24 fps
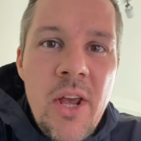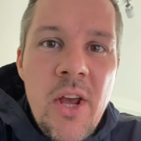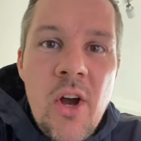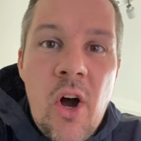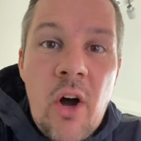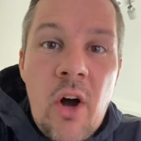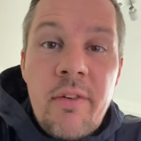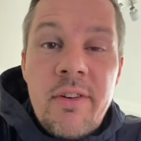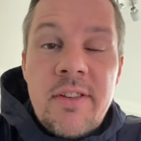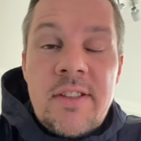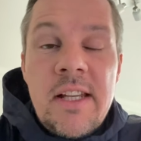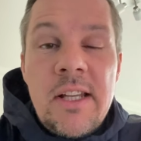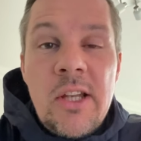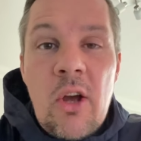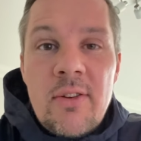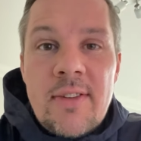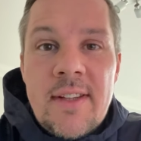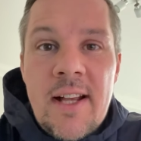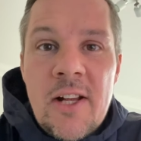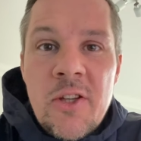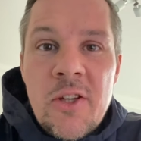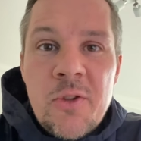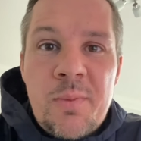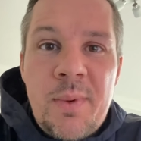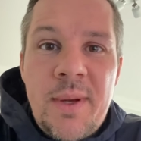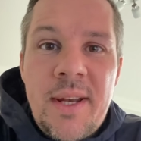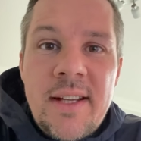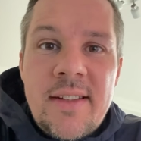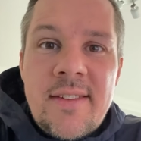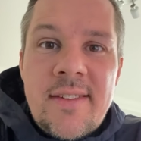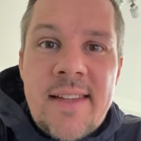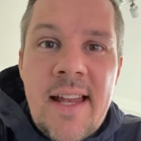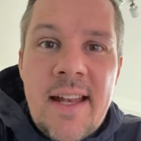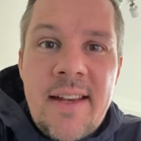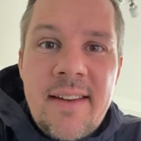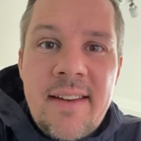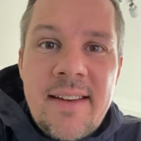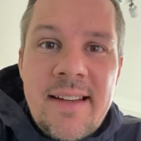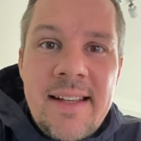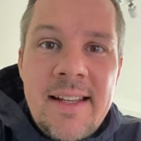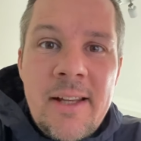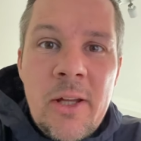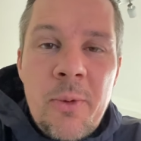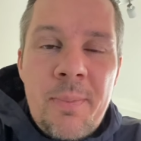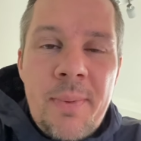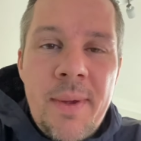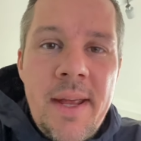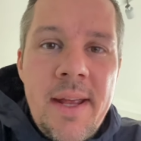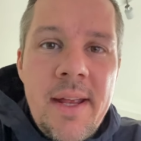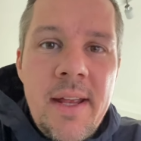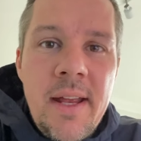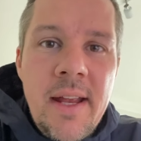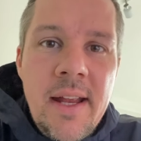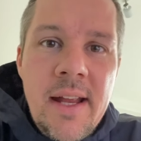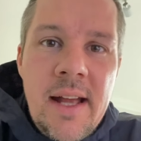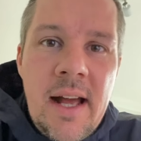obviously, lockdown's been extended a little bit.